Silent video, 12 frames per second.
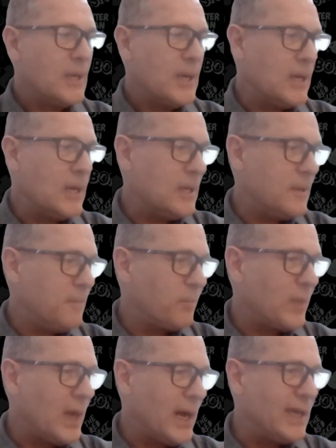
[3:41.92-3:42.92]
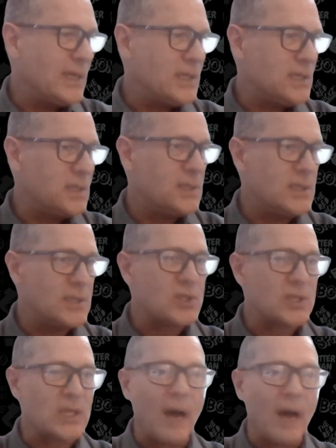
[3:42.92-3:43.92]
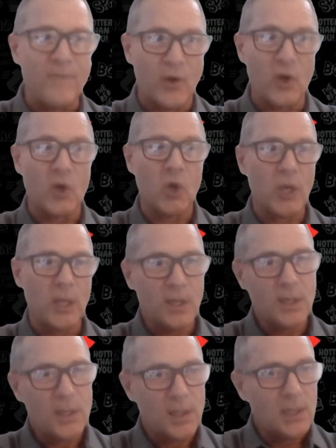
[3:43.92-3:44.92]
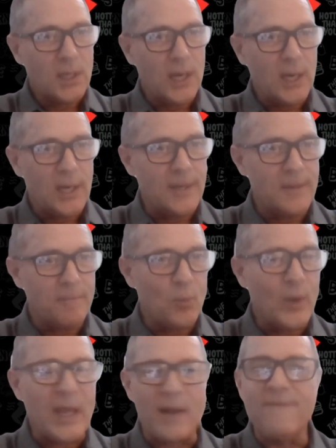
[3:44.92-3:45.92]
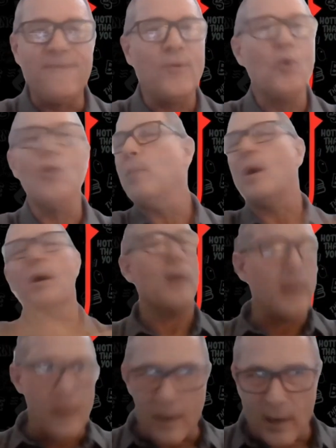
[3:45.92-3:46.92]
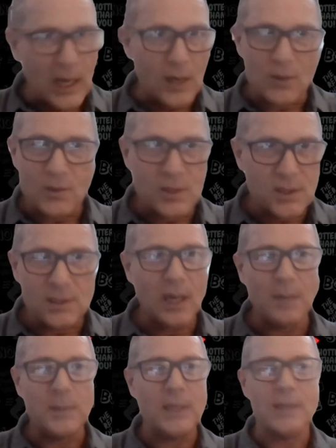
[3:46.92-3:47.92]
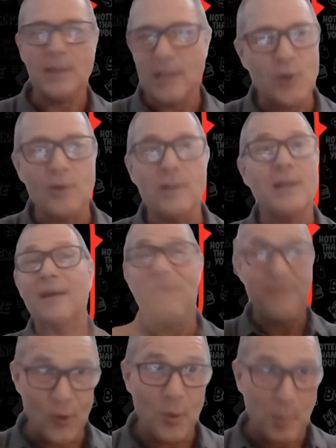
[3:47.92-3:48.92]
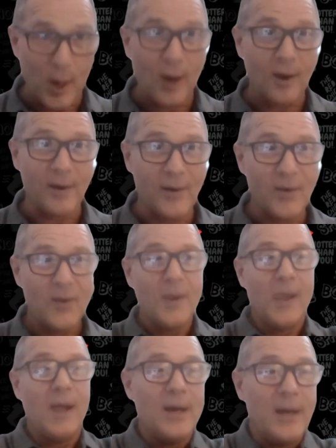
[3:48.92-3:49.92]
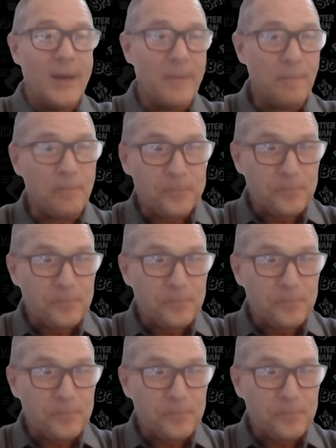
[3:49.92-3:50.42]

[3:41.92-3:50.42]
Um, I had discovered um, we had a full bar at our house. I mean, literally a full bar. Um,